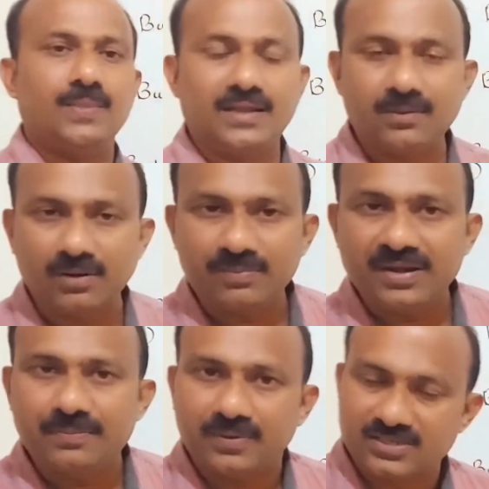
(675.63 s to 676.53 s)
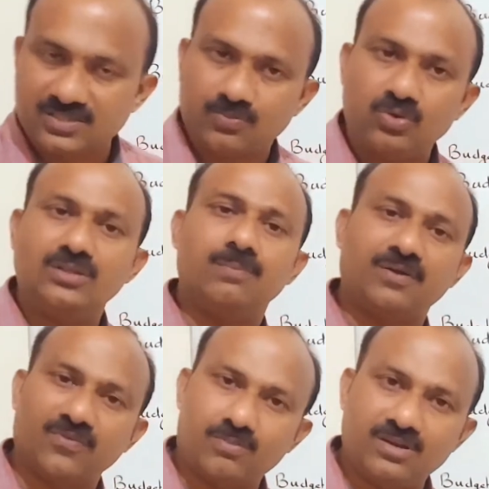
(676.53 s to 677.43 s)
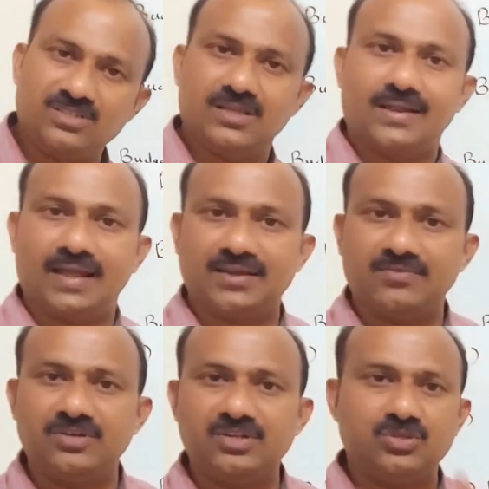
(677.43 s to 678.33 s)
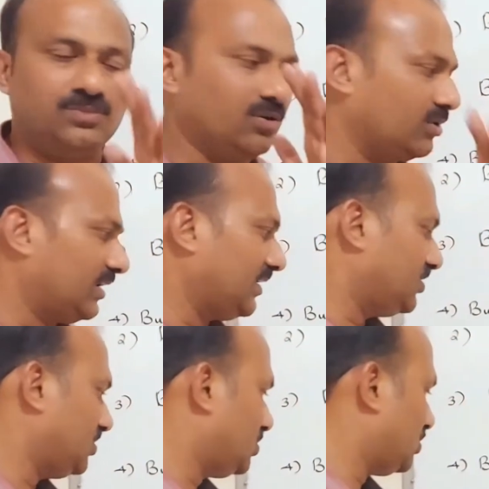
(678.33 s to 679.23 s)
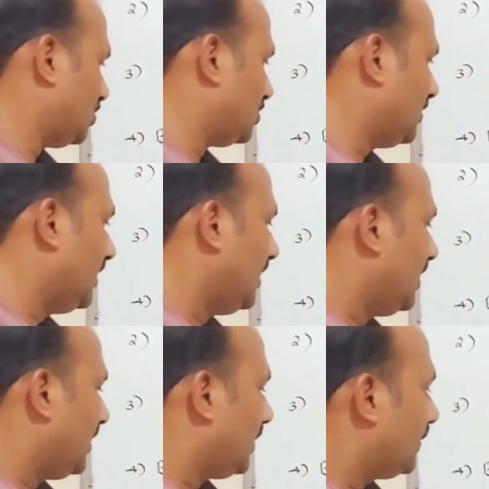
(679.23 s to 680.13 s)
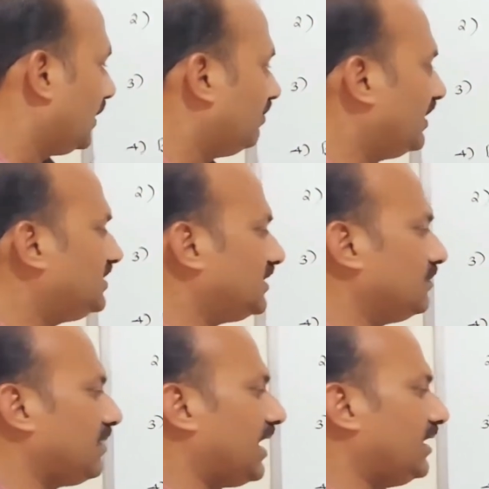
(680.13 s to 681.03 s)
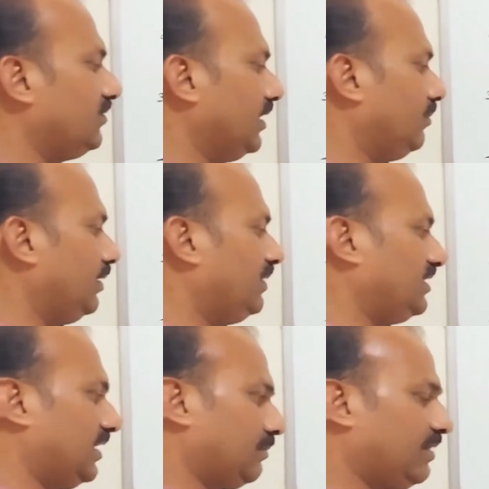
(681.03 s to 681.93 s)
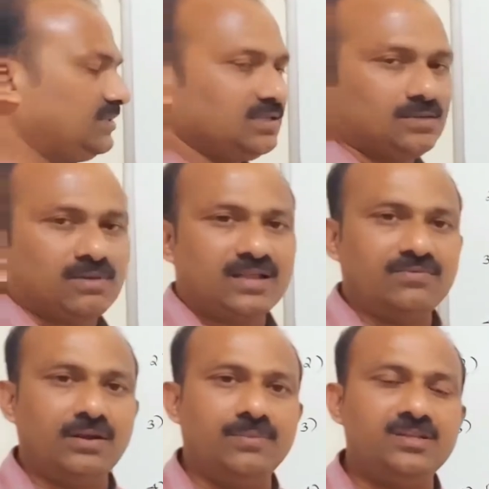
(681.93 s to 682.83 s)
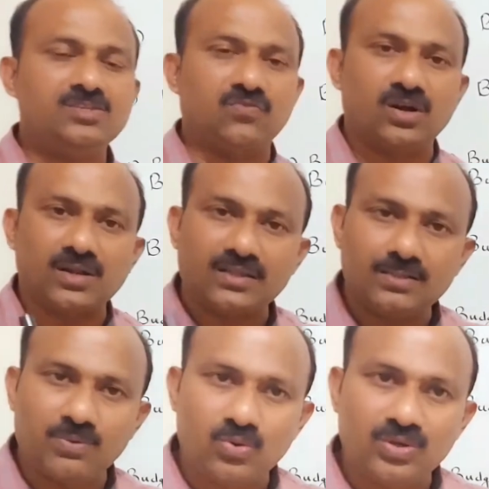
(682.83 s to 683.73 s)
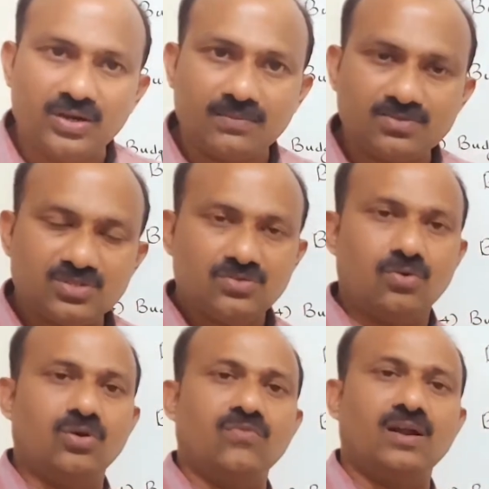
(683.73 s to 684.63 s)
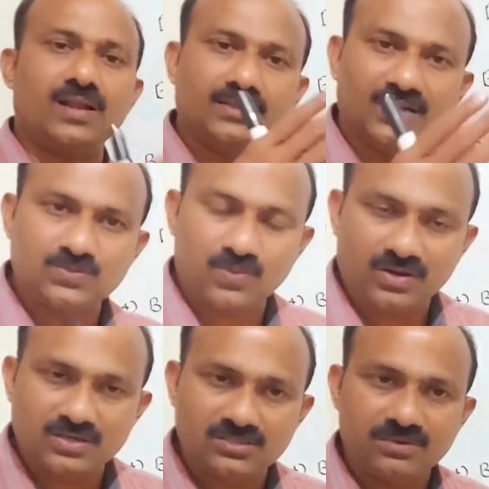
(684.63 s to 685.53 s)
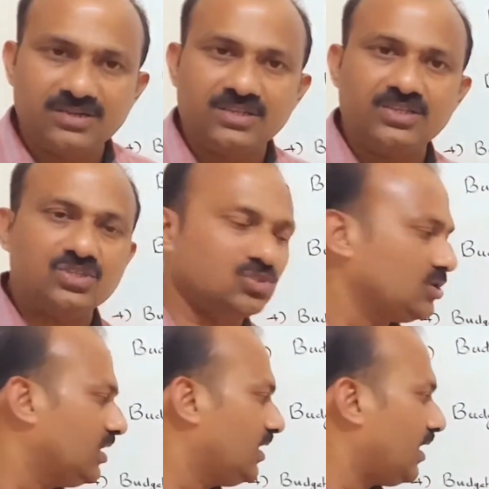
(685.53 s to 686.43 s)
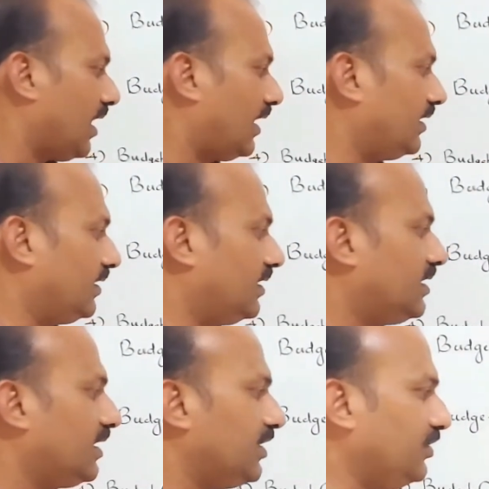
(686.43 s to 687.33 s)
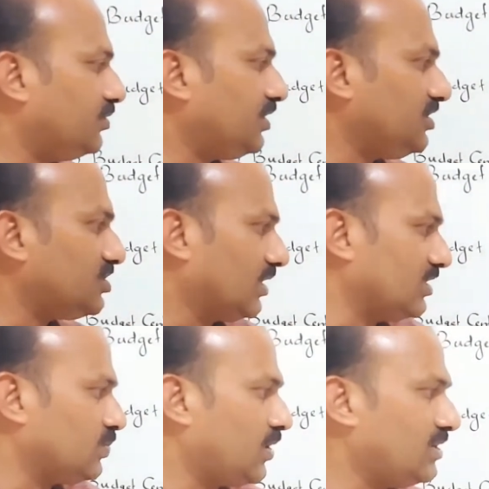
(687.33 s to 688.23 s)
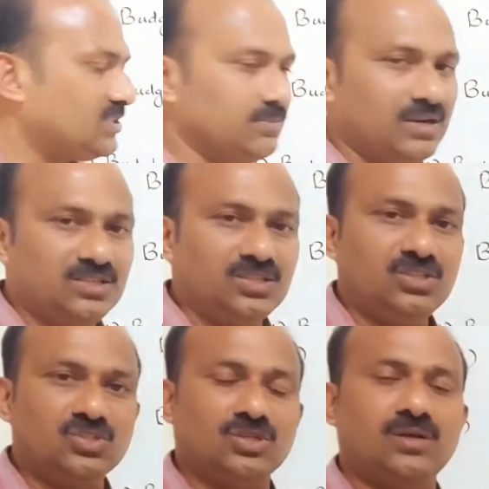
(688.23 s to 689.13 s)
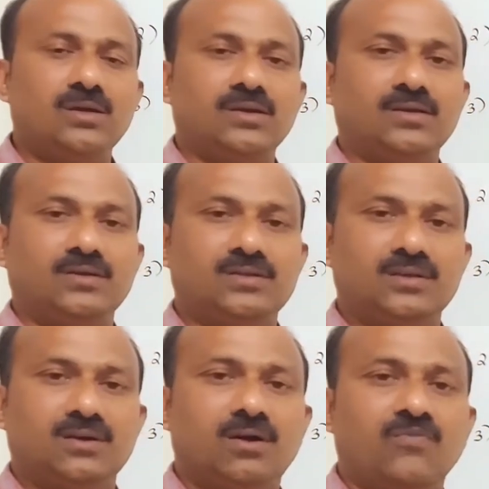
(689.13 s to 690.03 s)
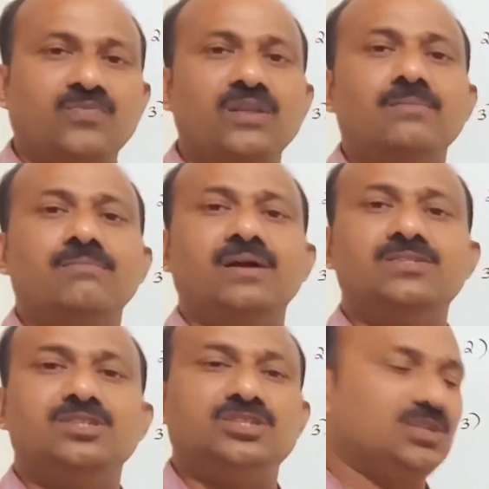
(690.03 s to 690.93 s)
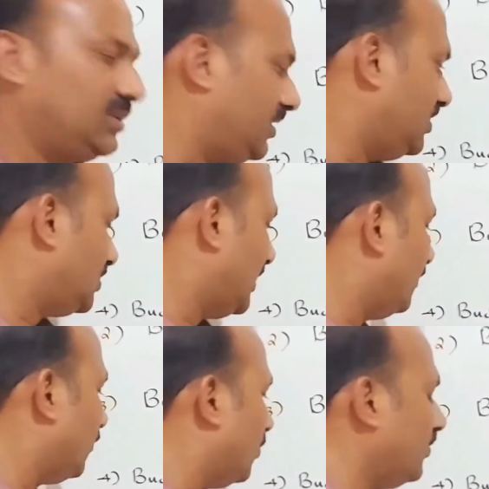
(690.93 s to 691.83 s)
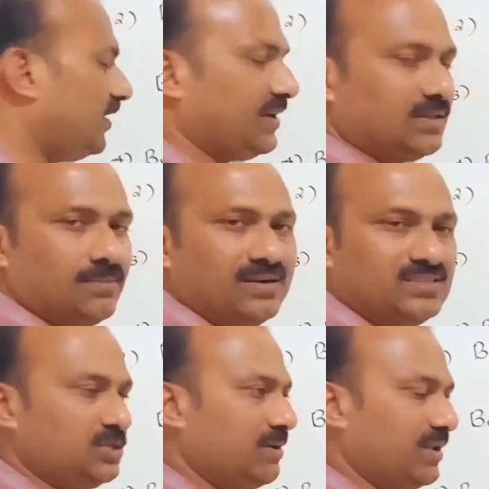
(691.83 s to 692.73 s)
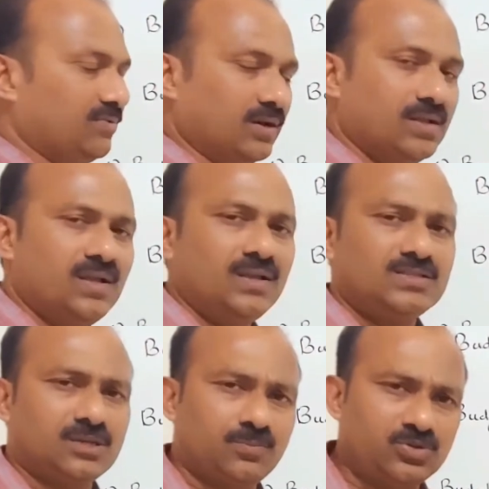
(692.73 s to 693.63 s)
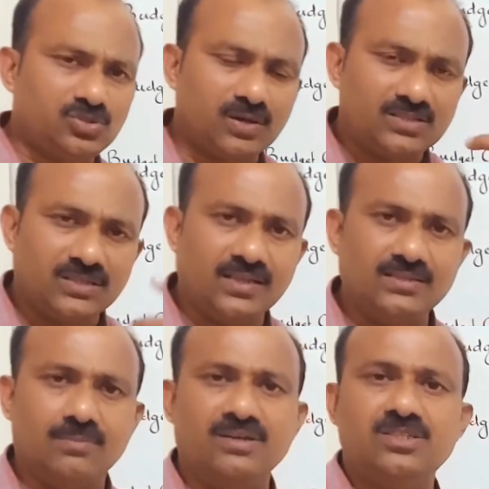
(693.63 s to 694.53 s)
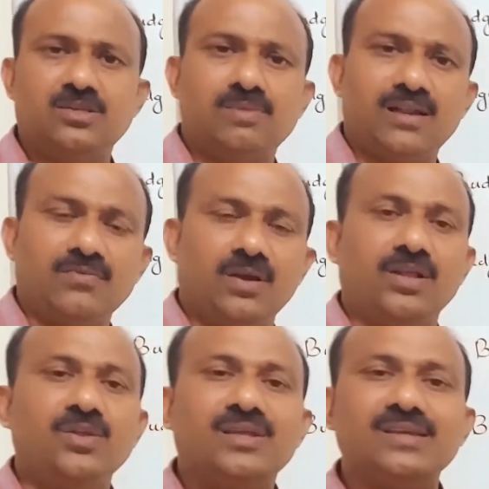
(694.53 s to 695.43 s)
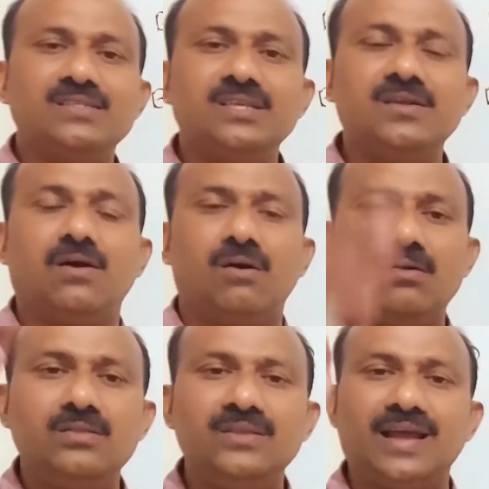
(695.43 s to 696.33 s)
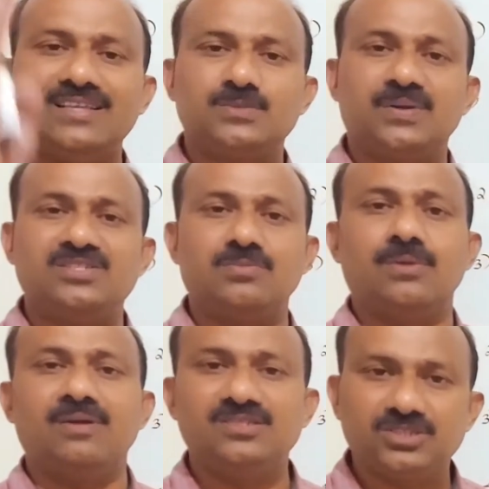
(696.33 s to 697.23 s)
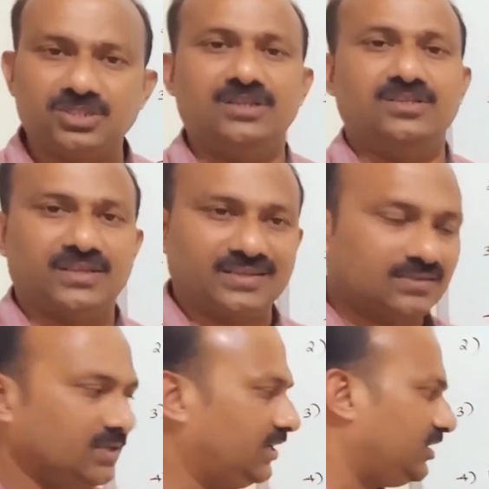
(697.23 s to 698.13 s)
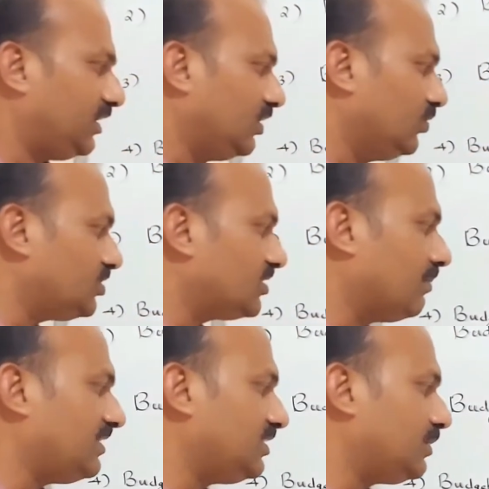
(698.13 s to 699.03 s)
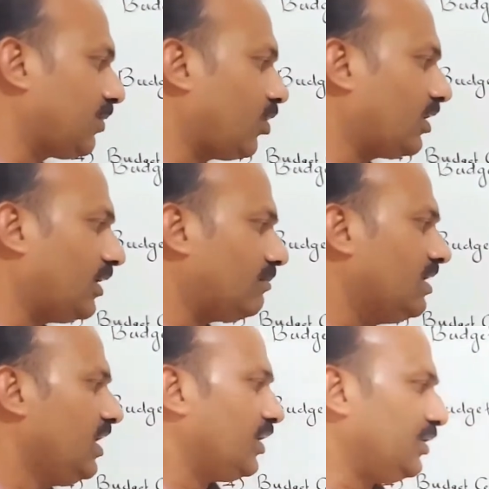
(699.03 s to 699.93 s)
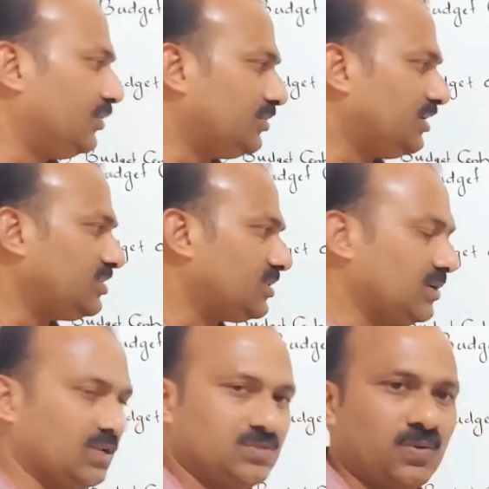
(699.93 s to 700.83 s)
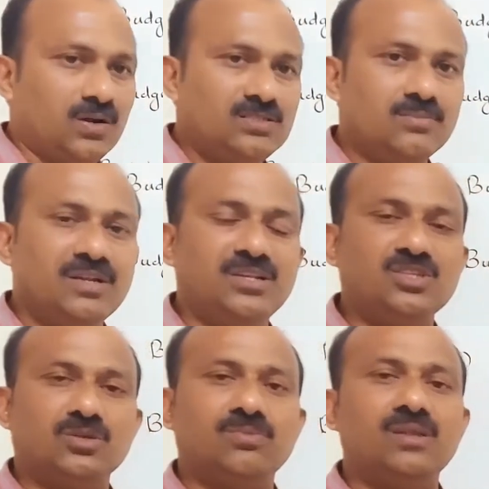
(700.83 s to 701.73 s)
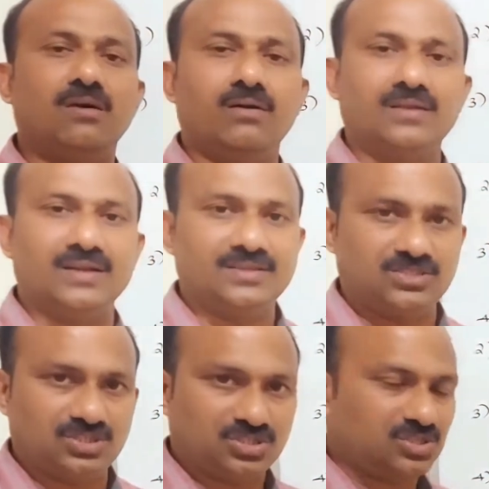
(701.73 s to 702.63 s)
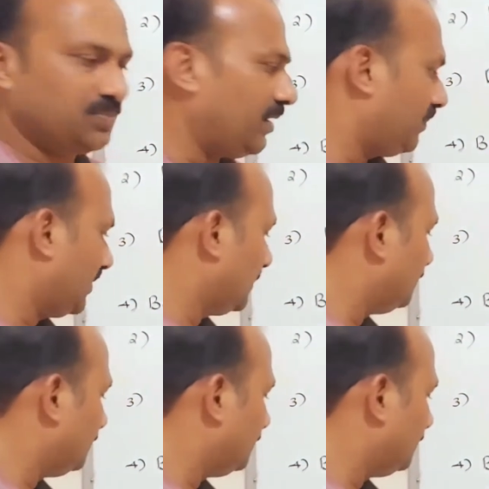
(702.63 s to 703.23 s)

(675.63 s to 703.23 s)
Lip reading: That will be depends upon the performance and activities of the organizations. Then budget manual will be there. Budget manual means what are the programs or what are the responsibilities and duties, responsibilities of the budget is involved in the budget manual. Suppose you are checking the budget manual, you can see all the aspects of the budget in there. It includes the budget program, duties, responsibilities of the organization's people.